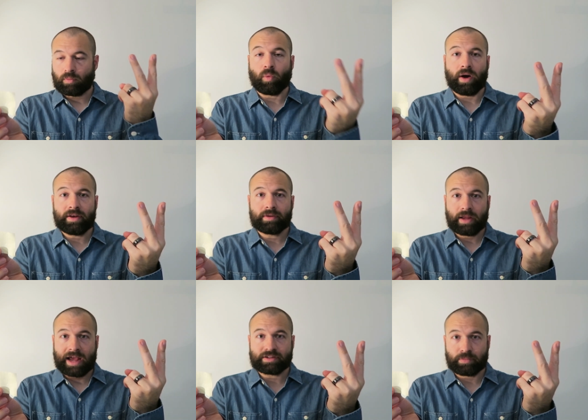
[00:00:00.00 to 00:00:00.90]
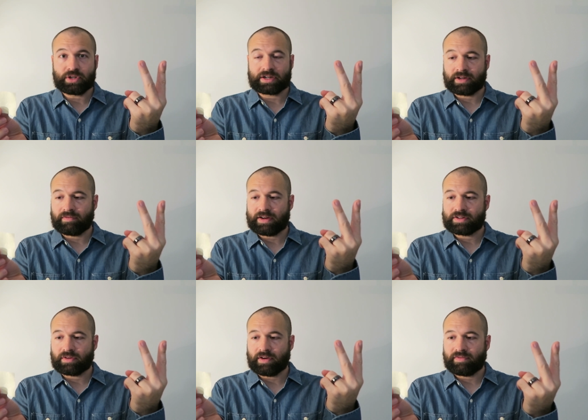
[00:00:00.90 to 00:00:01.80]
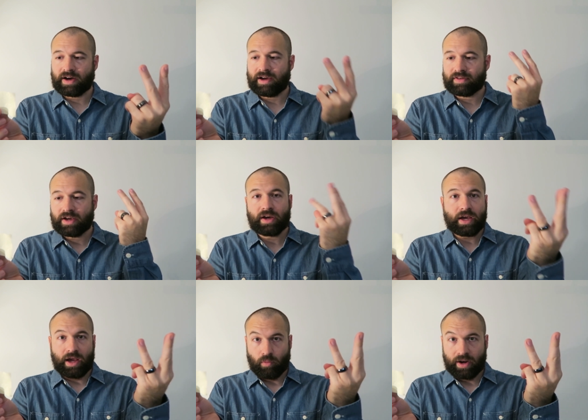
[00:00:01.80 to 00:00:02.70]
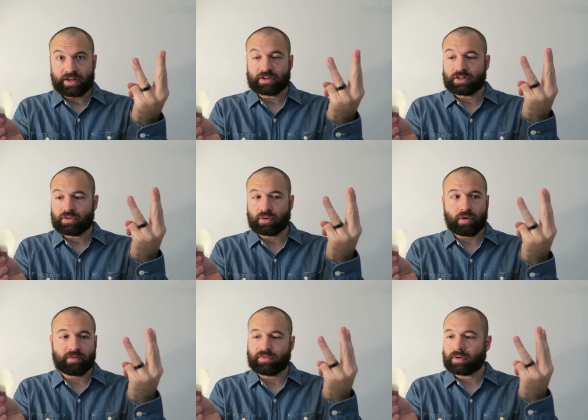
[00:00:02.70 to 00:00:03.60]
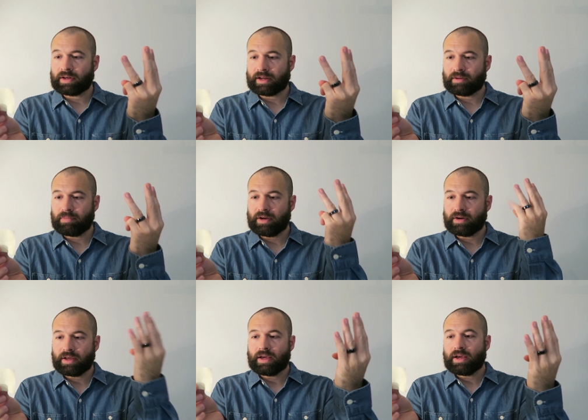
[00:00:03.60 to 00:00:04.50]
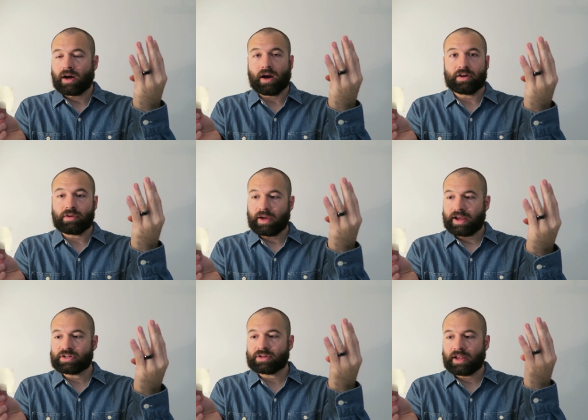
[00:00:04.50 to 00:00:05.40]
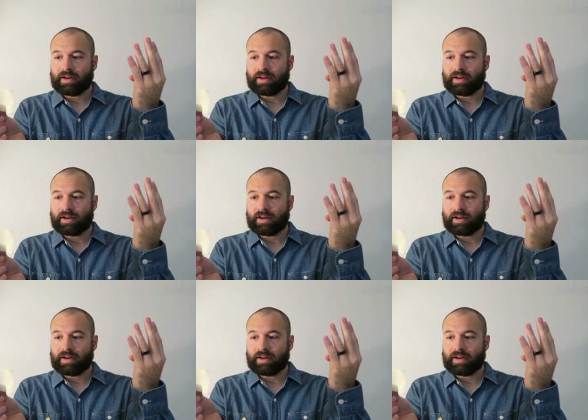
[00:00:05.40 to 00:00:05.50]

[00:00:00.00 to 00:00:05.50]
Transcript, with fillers: one as a projection of age 35, at what age could you grow a full connected beard? Are you Asian,